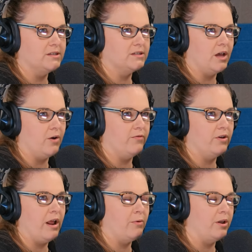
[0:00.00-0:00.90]
So if
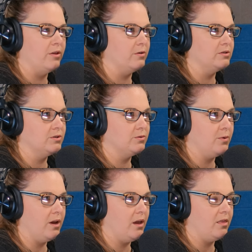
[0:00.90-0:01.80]
you're not one of those three,